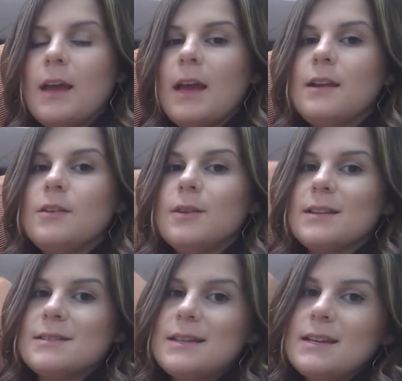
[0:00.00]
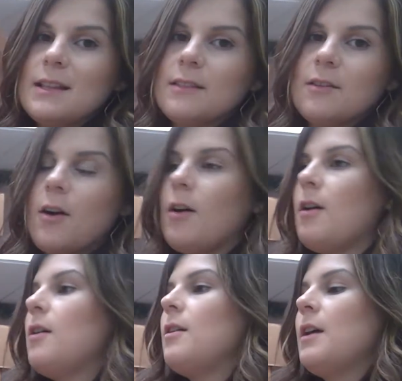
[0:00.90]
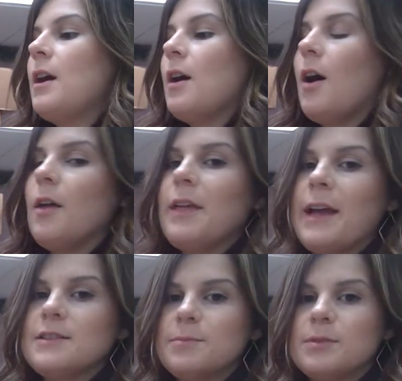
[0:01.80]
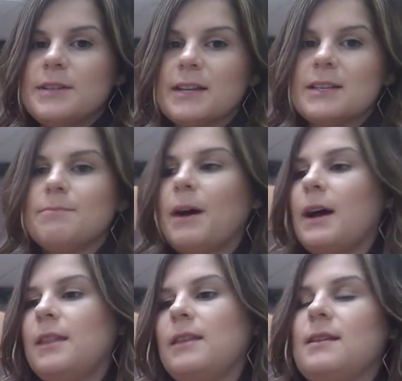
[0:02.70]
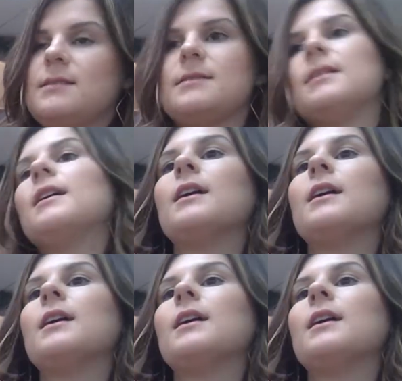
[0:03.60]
And you can see that they're all the heads are protected by this